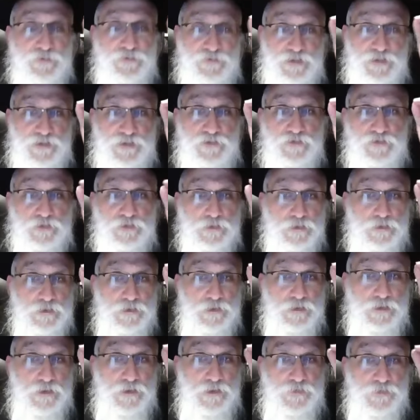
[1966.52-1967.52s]
of it,
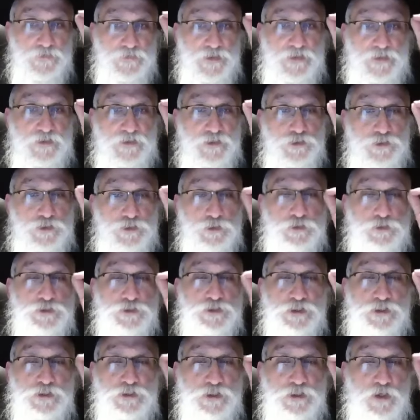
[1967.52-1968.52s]
that the Jews
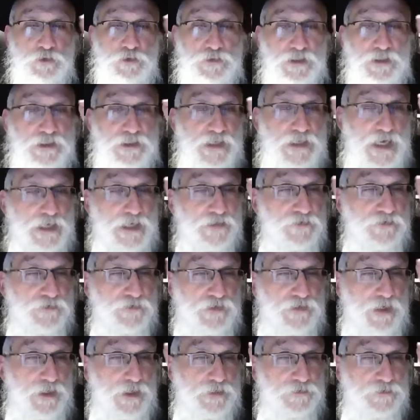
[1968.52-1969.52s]
should know that God is
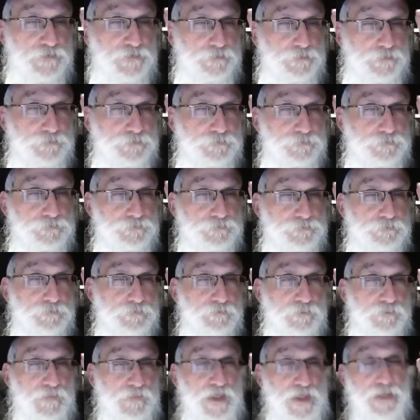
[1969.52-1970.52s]
God
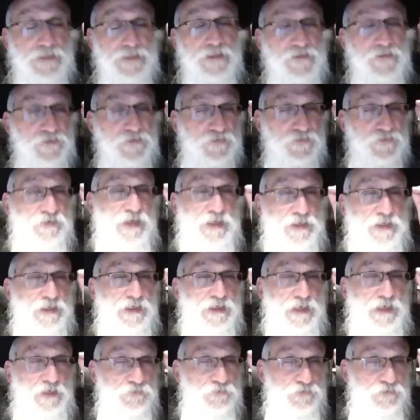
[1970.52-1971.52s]
and that he's
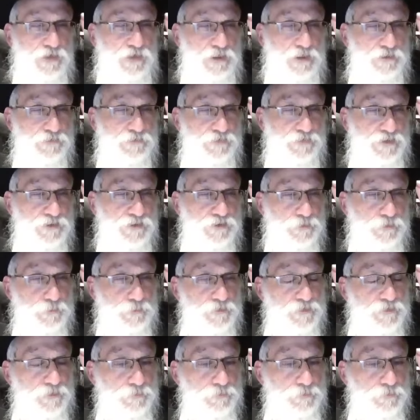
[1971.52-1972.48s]
taking us out of Egypt,